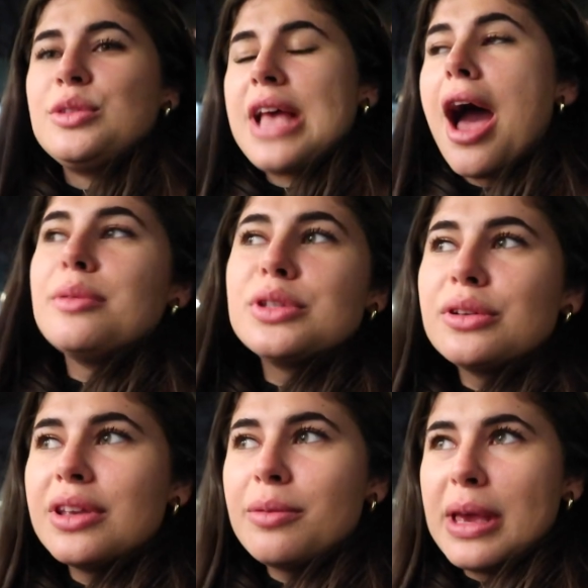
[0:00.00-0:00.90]
was
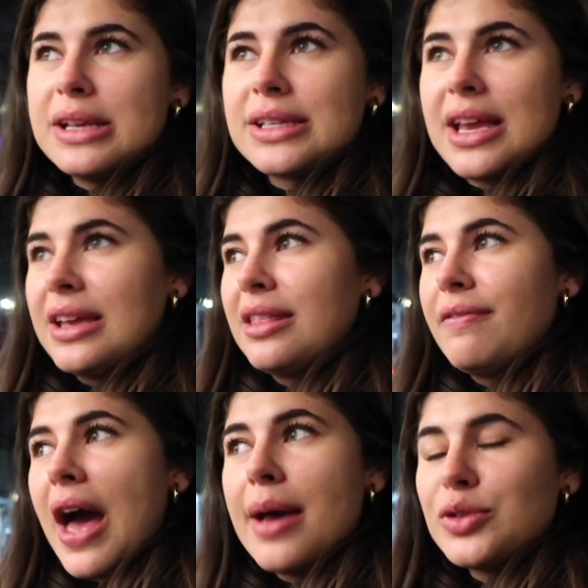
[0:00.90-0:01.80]
absolutely amazing. The
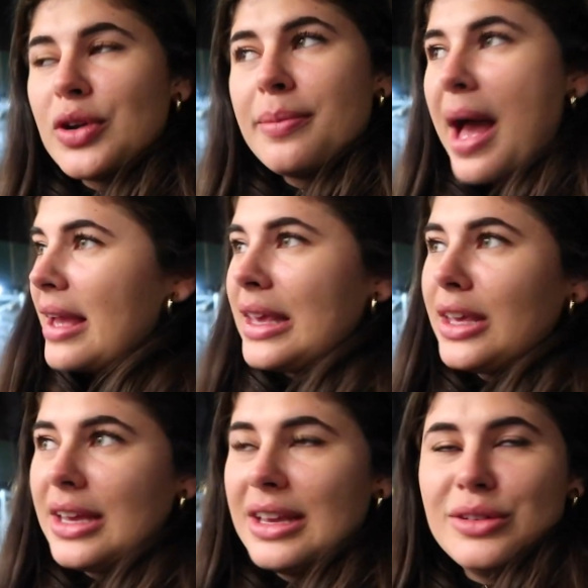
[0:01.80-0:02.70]
vibes were
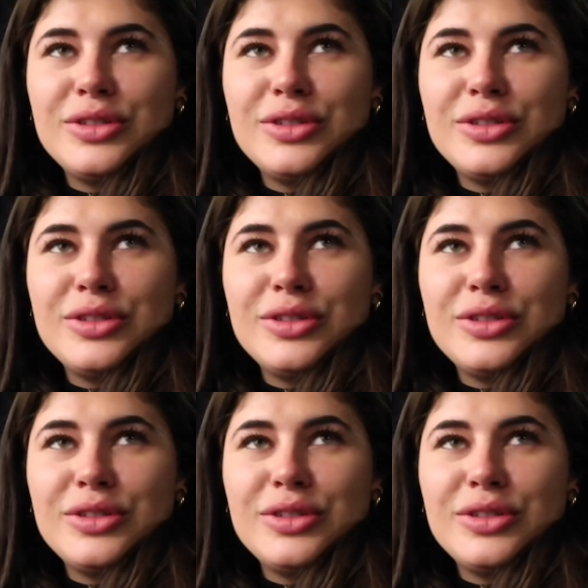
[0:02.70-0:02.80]
immaculate.